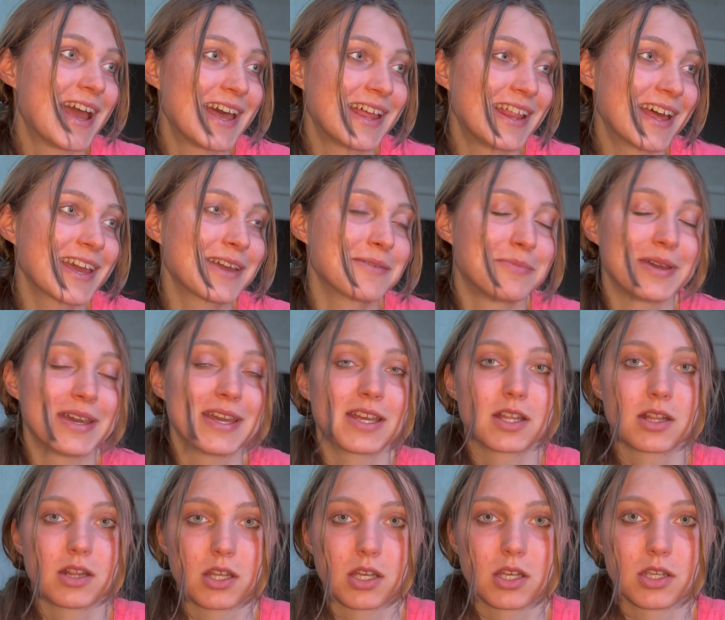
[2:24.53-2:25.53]
I like being
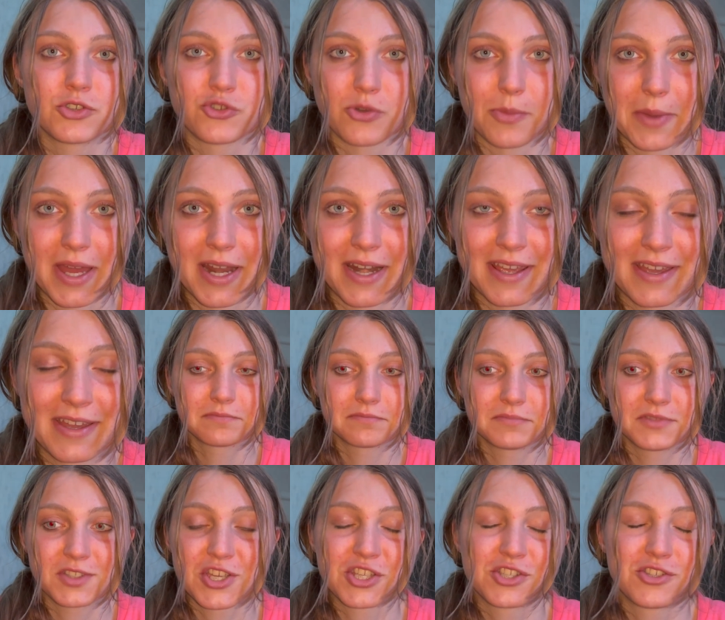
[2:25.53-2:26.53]
a little dramatic.
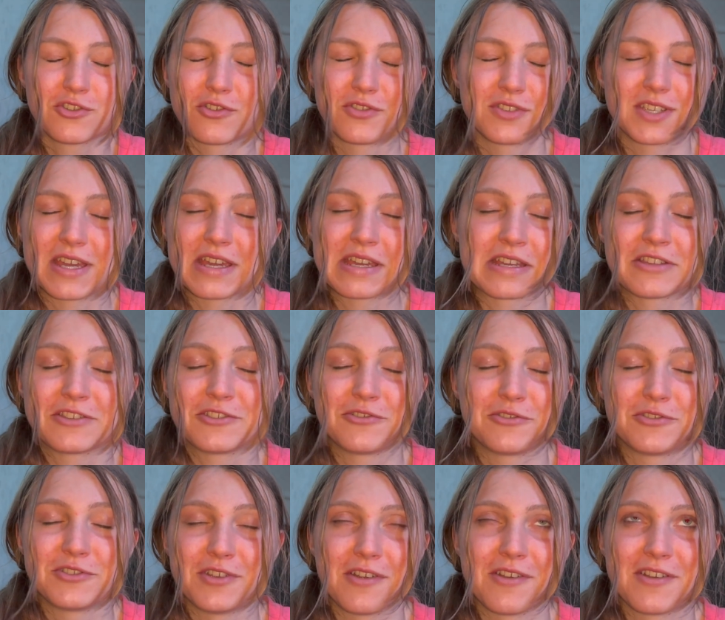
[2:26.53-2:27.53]
Just don't take it too
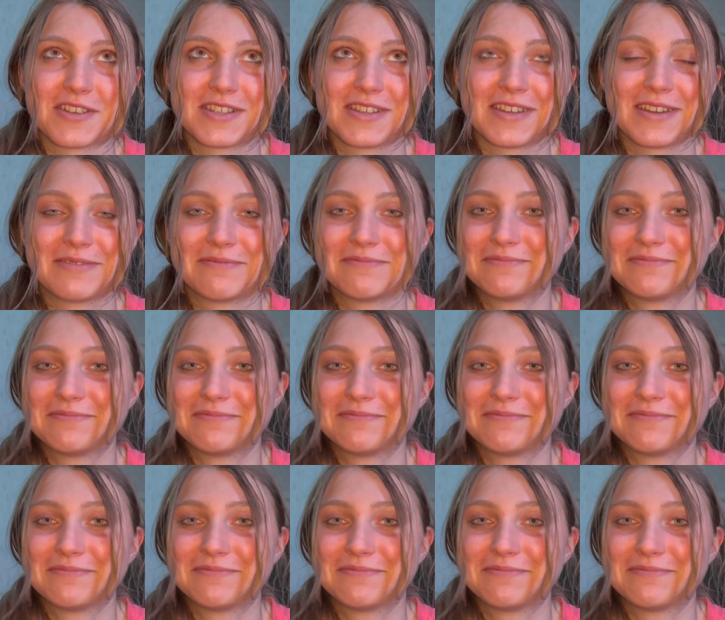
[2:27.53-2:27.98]
seriously.